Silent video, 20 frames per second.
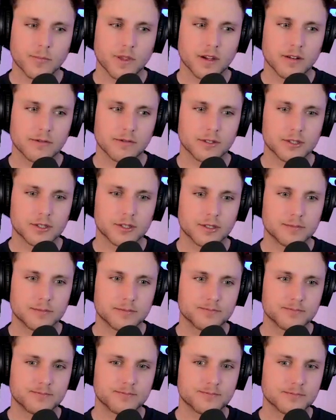For sure.
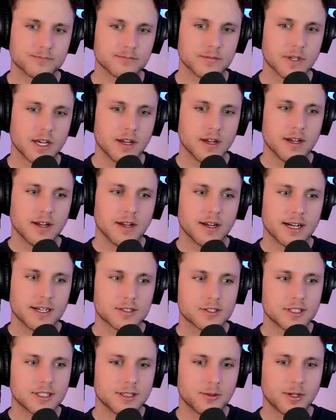I
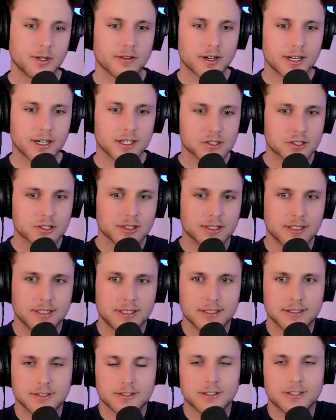see we have Oscar and
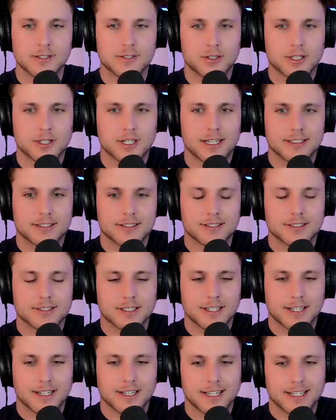Neil in the chat.
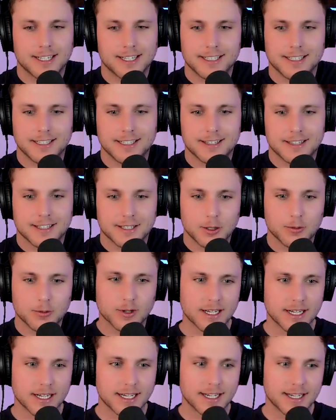Anything you want
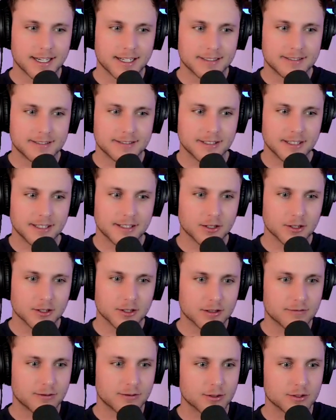to add? Anything you're
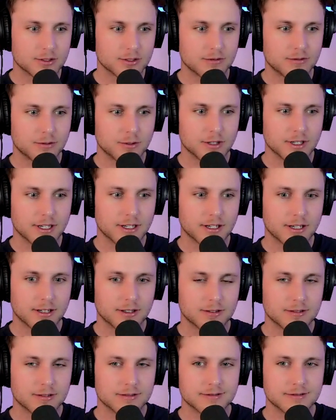looking forward to
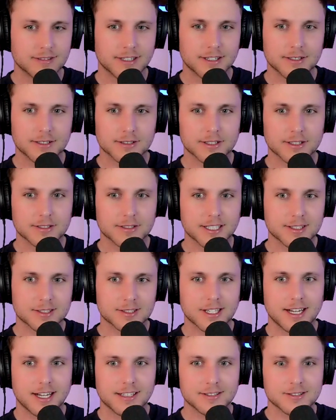4.0? I'll take
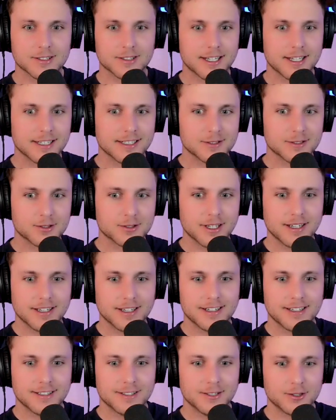silence as
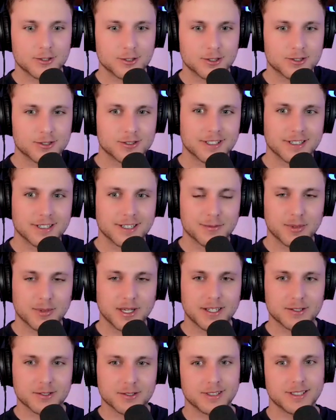you're just
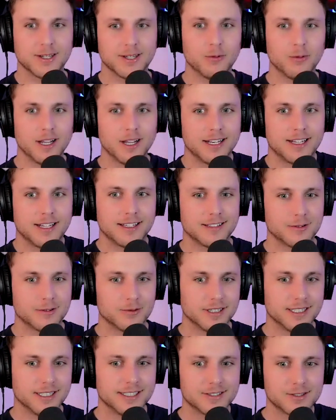patiently awaiting the
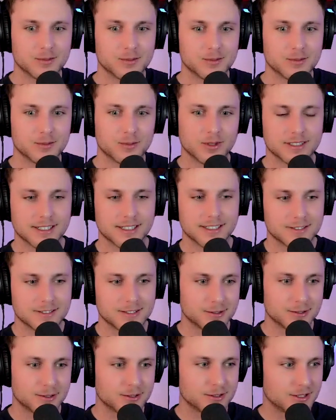release, but it's
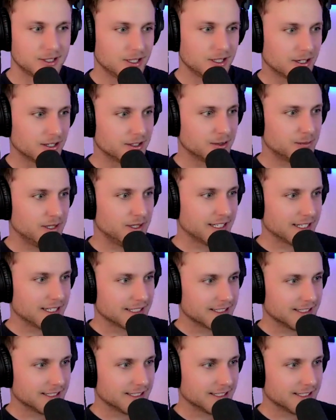nice to see you all in the meeting.